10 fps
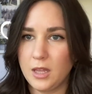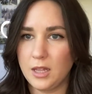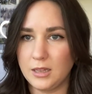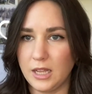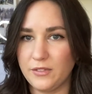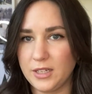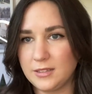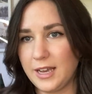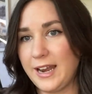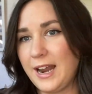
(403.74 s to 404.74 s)
Love it.
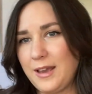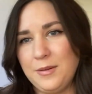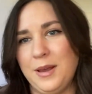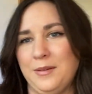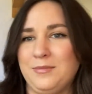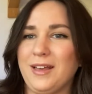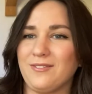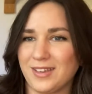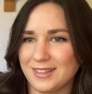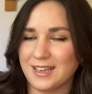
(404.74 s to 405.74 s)
And I'm
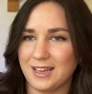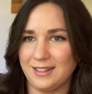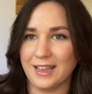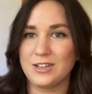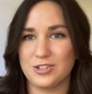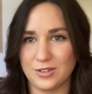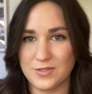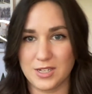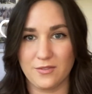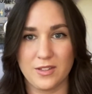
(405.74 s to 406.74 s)
loving the collection of
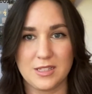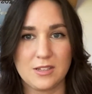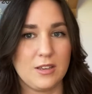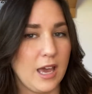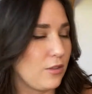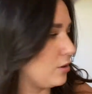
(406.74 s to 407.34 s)
stuff that's gathering